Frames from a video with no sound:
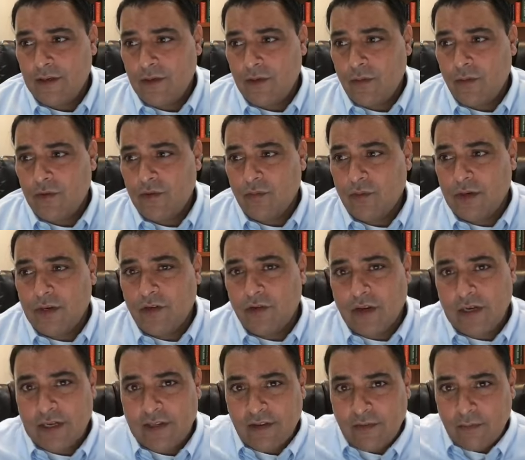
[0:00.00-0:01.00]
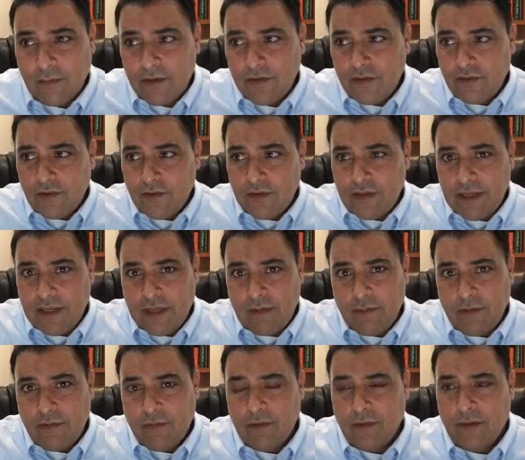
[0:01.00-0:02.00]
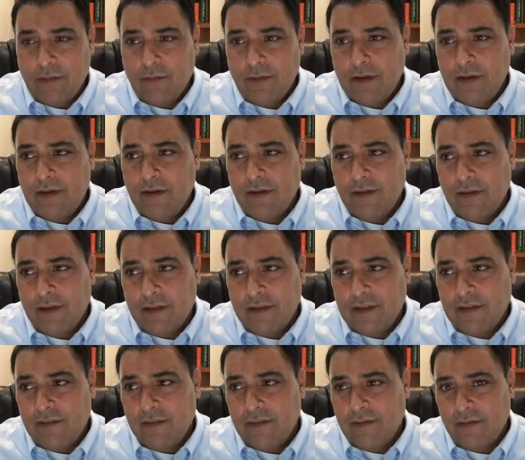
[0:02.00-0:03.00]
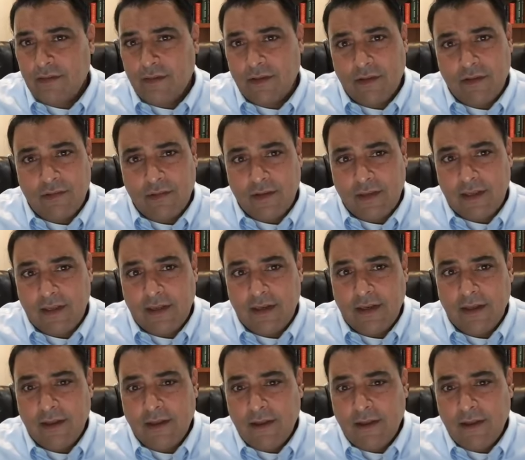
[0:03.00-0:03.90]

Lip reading: You always want to try to get as much as you can before the brain gets fatigued.